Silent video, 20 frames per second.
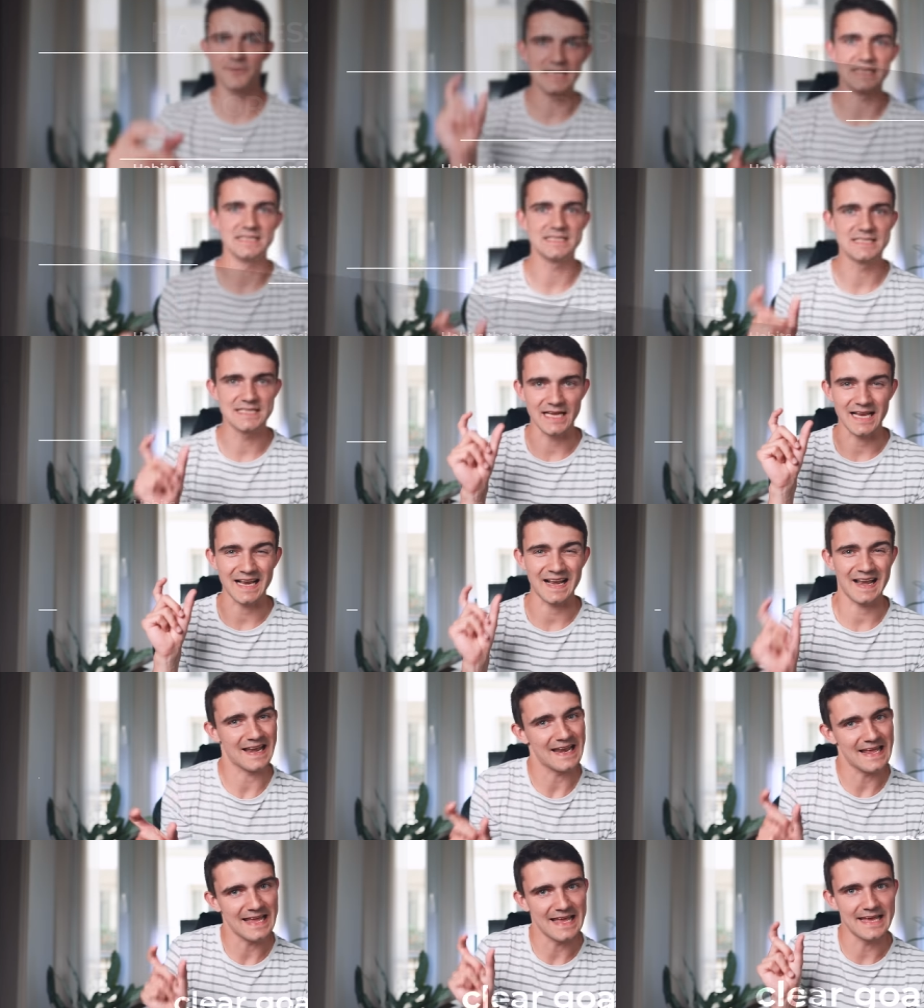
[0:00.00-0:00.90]
is the
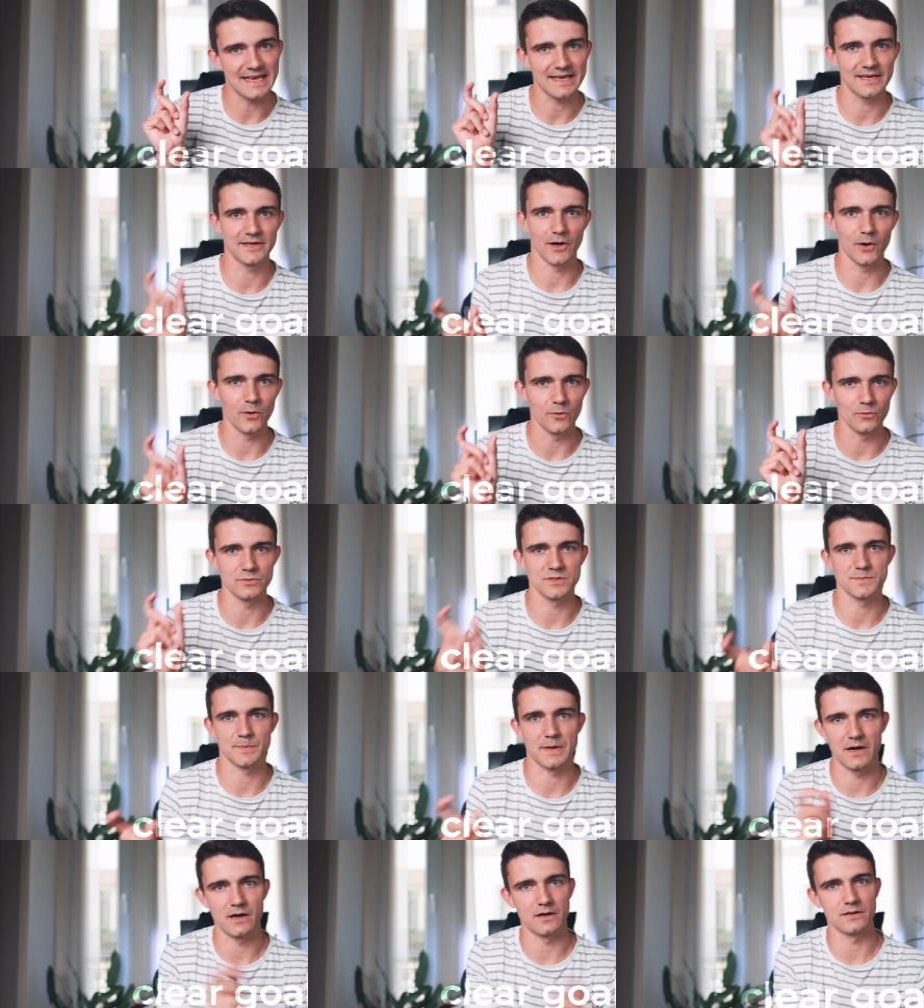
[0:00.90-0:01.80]
clear goals
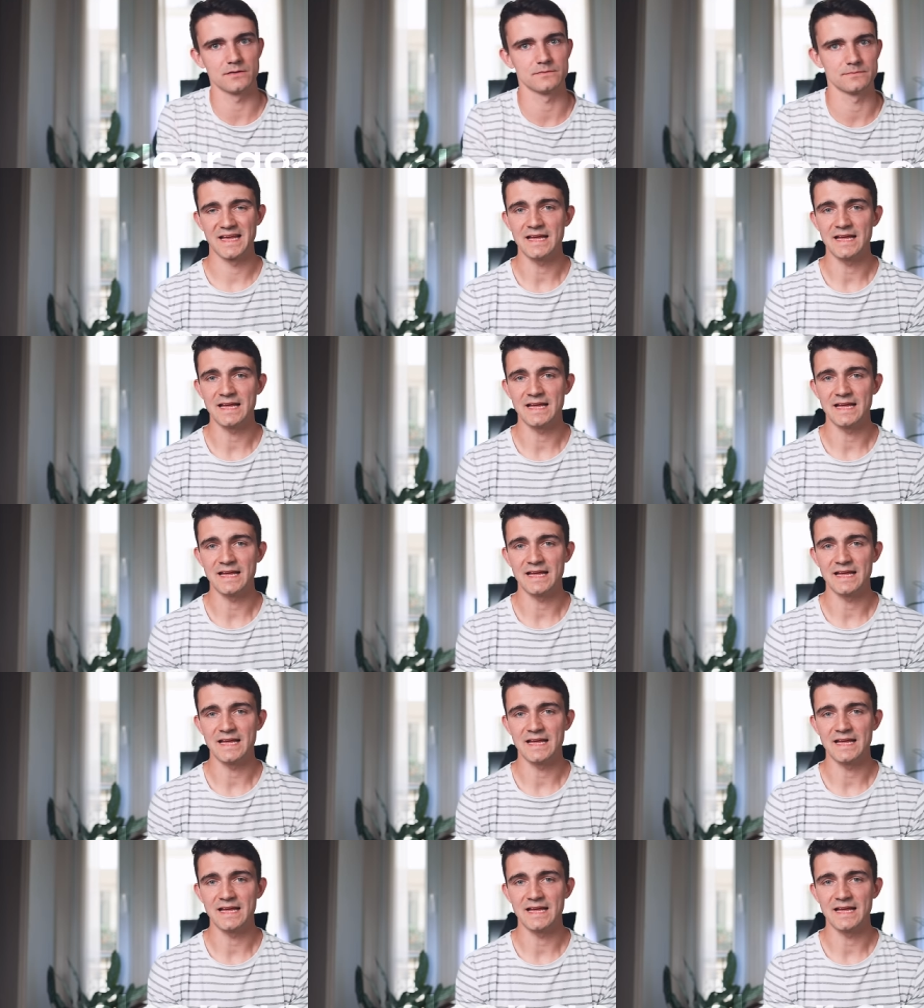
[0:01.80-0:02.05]
part.